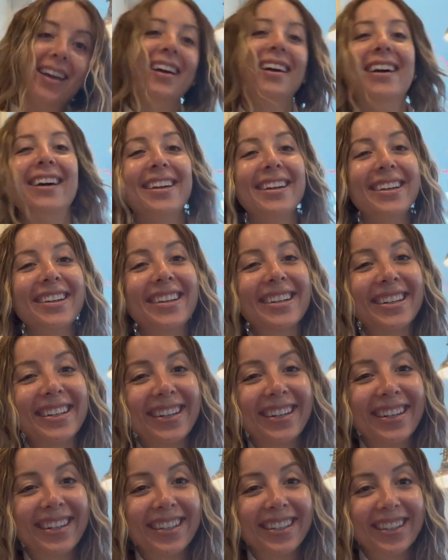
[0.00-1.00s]
You can
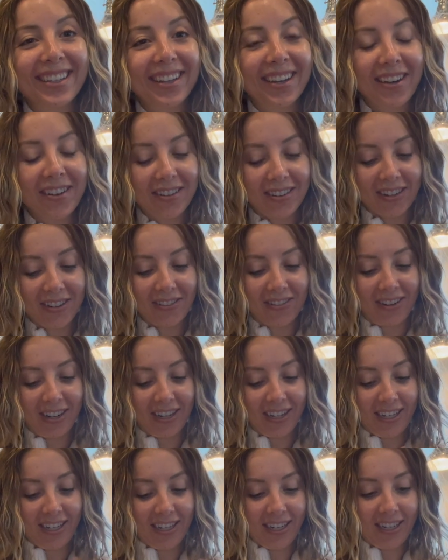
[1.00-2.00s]
hear it in the coconut
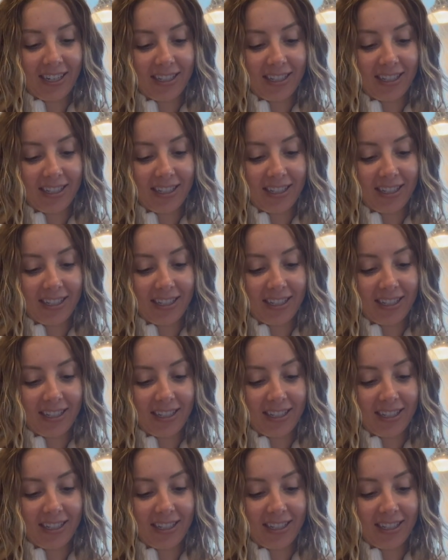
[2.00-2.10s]
water in here.